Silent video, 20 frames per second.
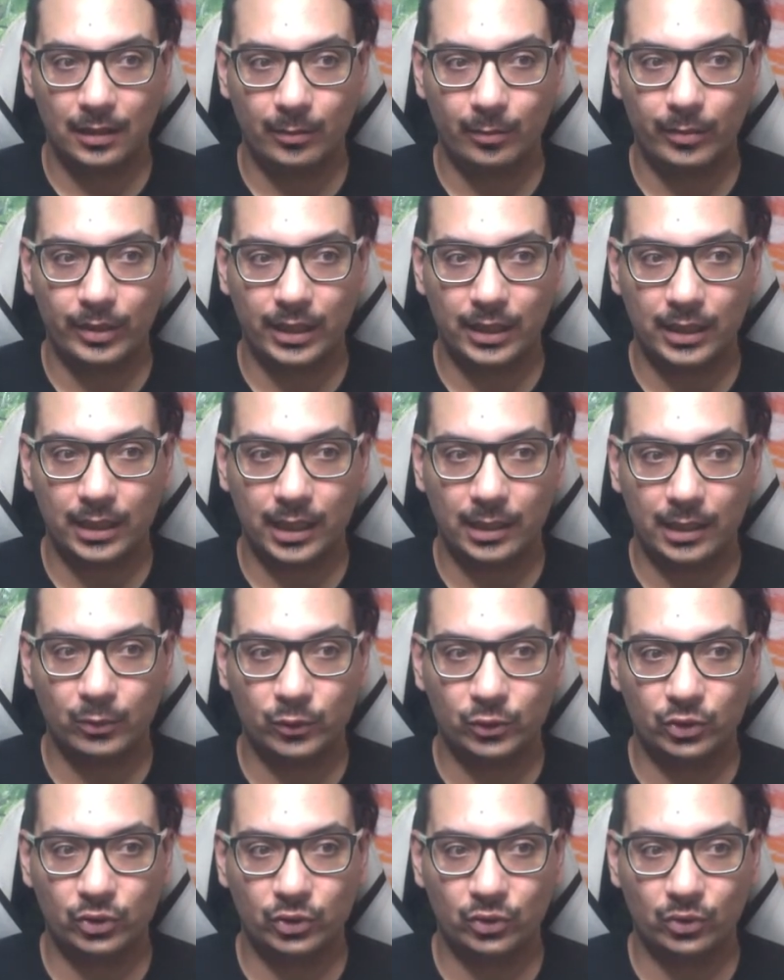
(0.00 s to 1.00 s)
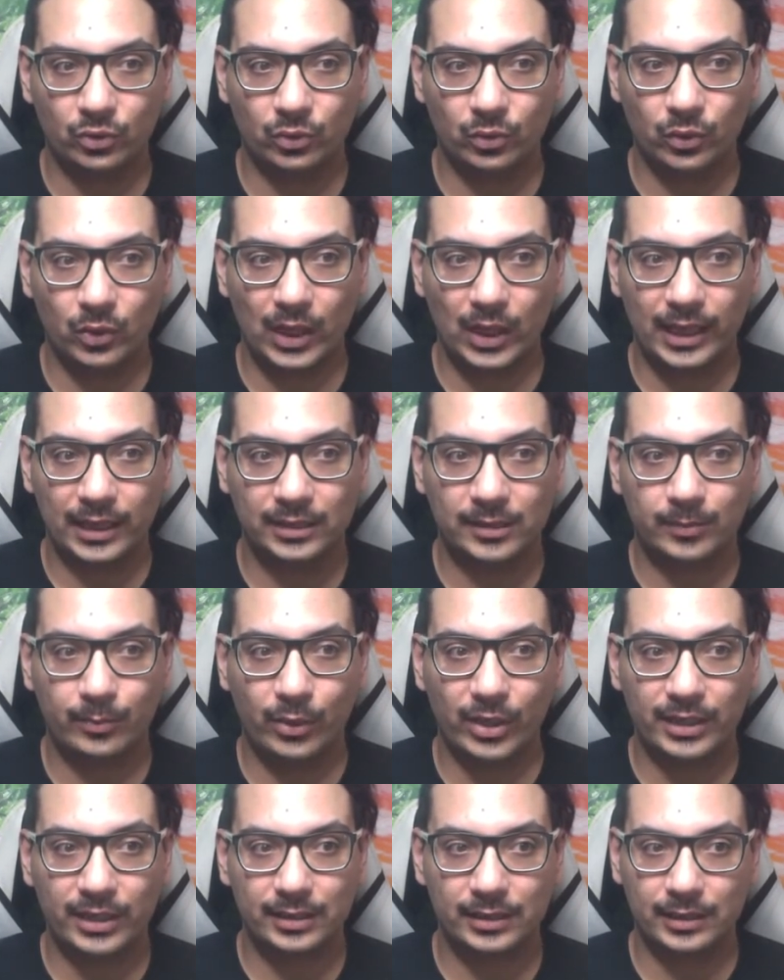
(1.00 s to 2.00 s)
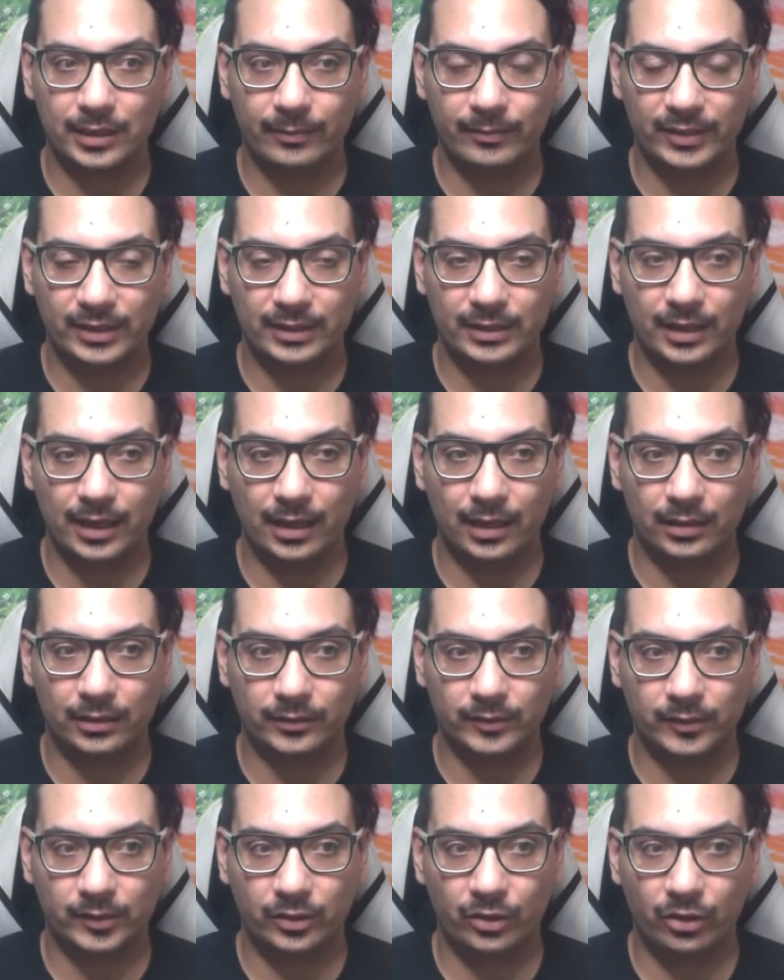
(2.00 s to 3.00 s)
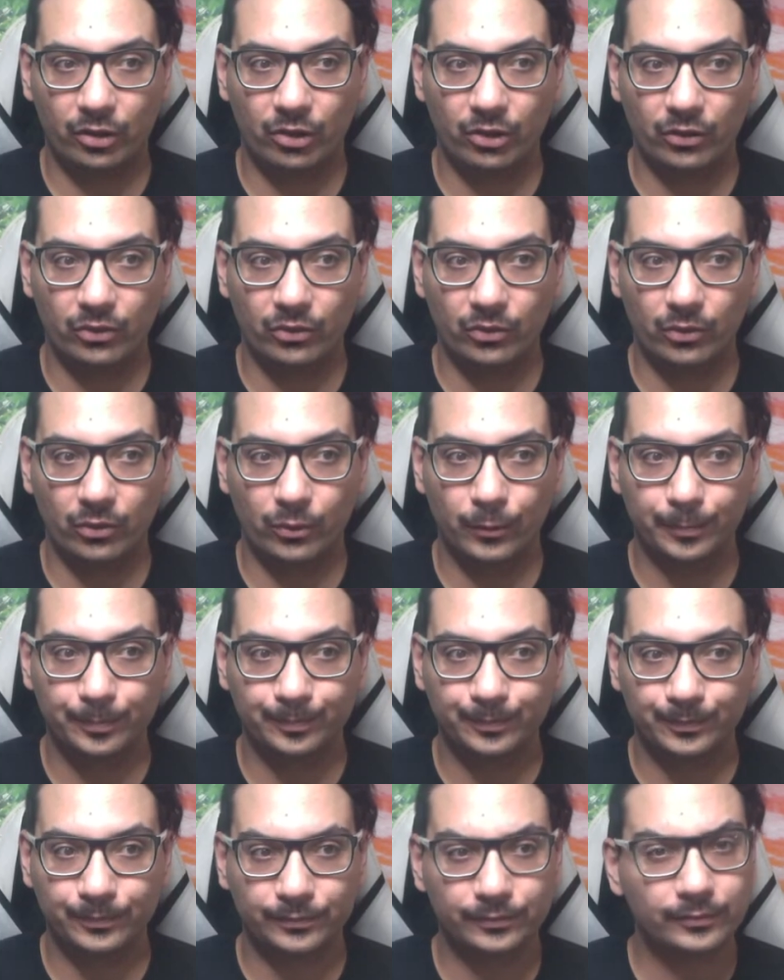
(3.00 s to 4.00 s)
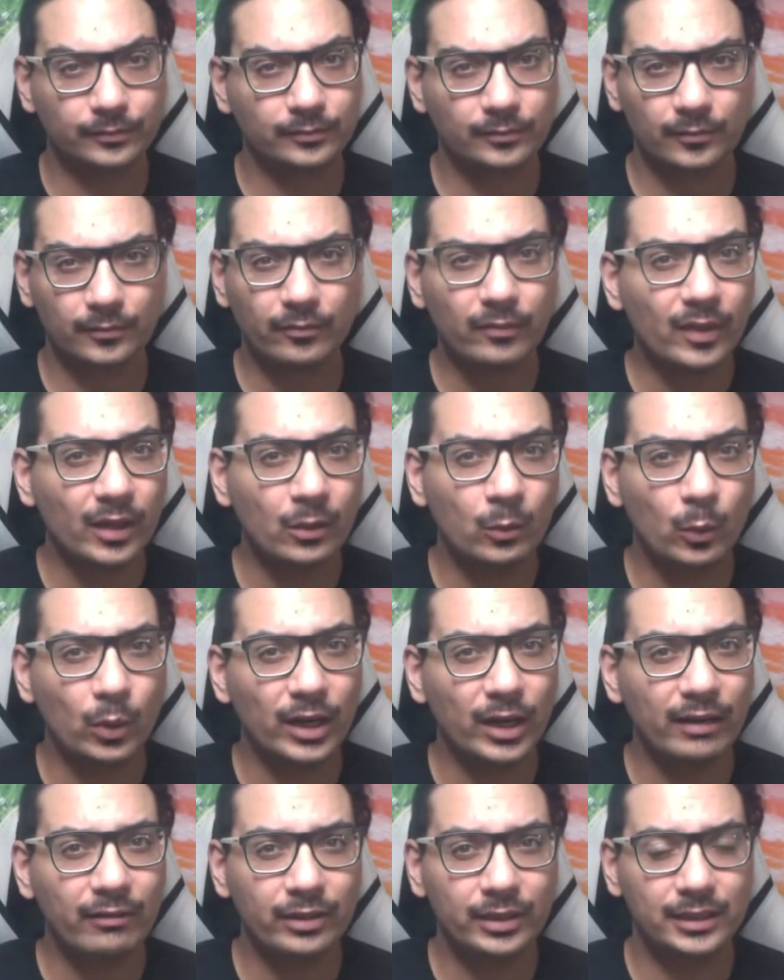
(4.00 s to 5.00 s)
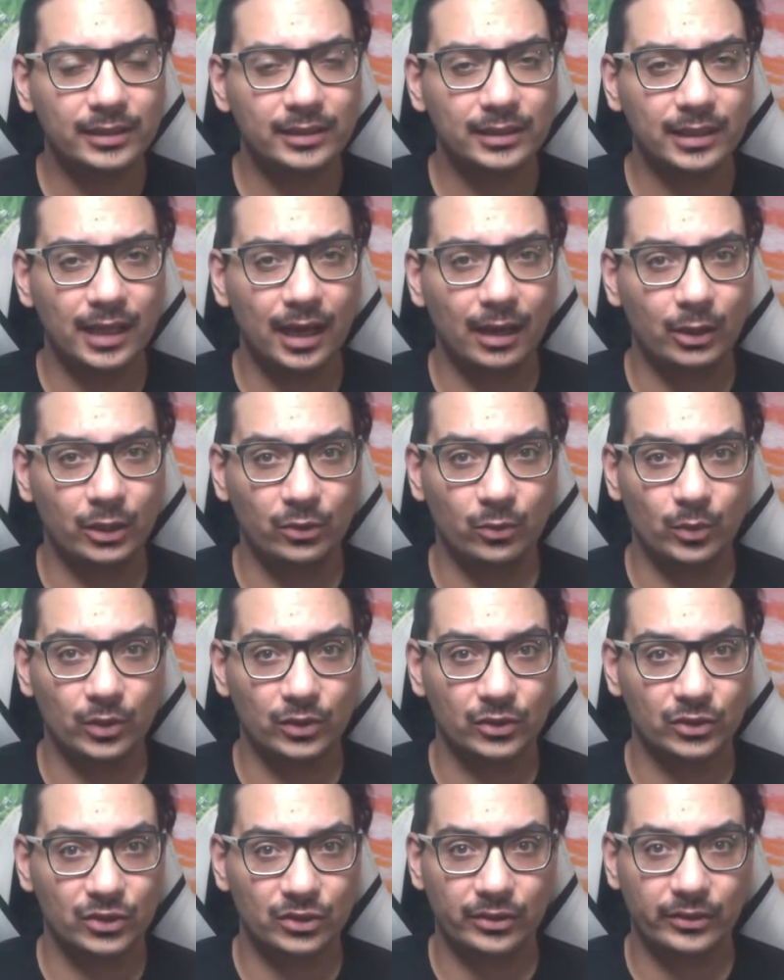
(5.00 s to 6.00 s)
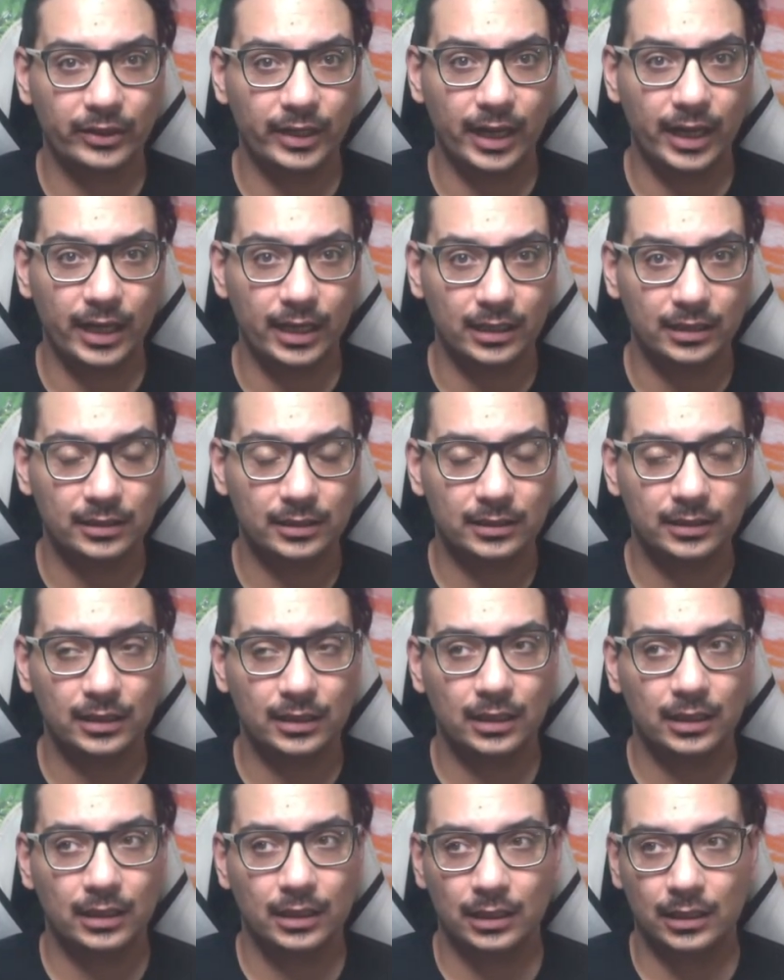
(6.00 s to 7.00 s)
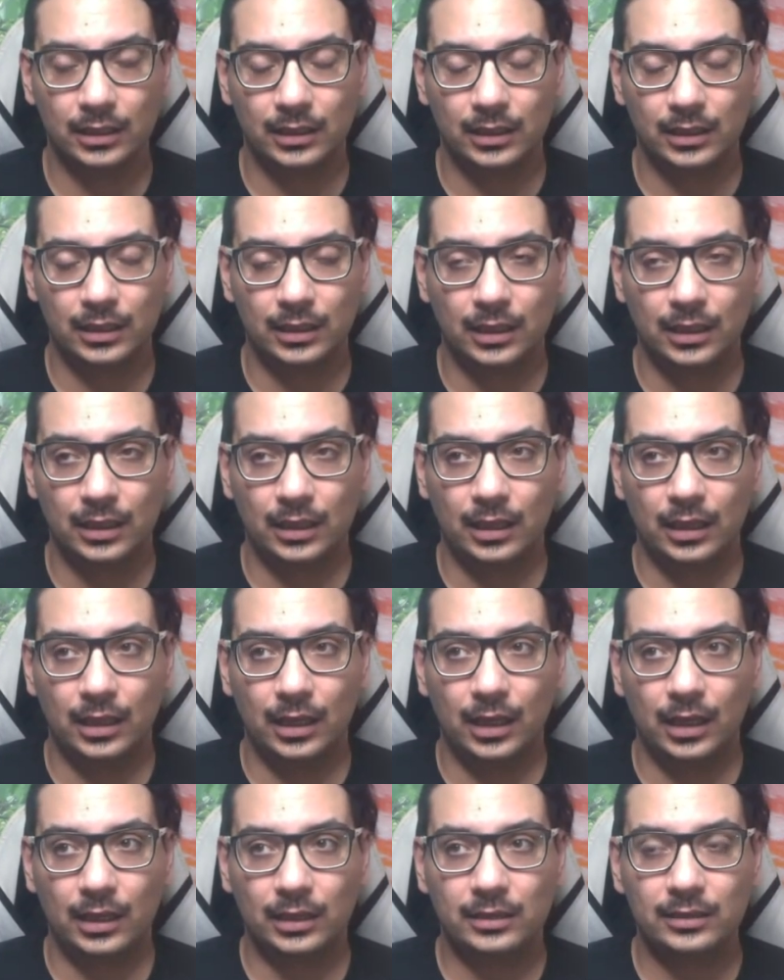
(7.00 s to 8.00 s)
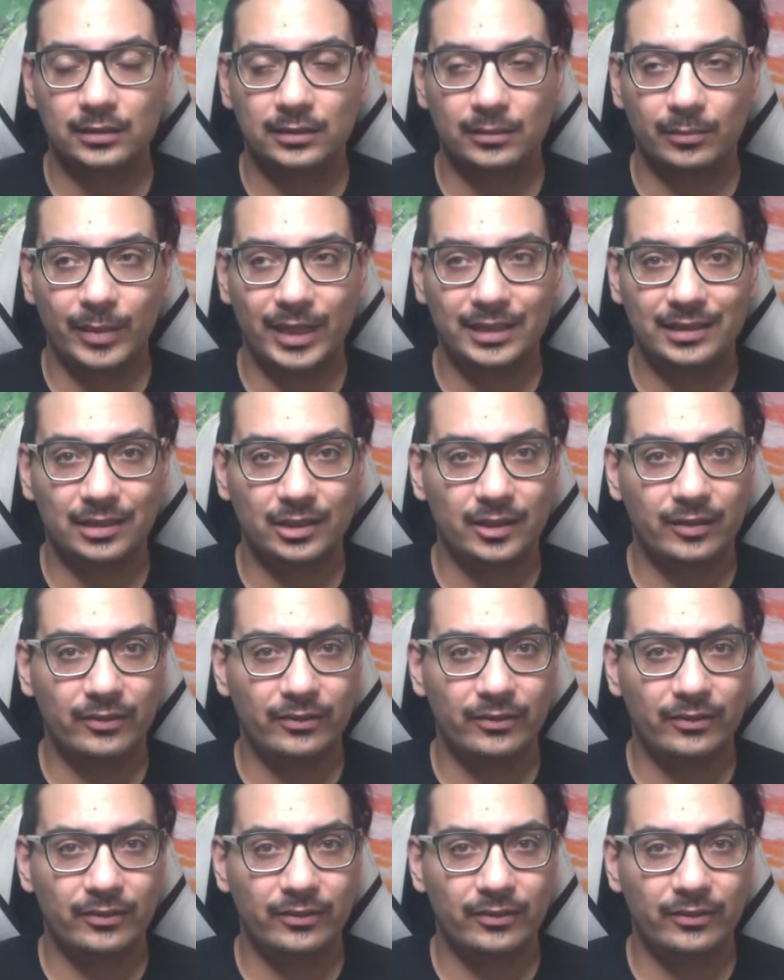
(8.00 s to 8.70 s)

being able to express themselves through whatever it is that you want to create. It doesn't matter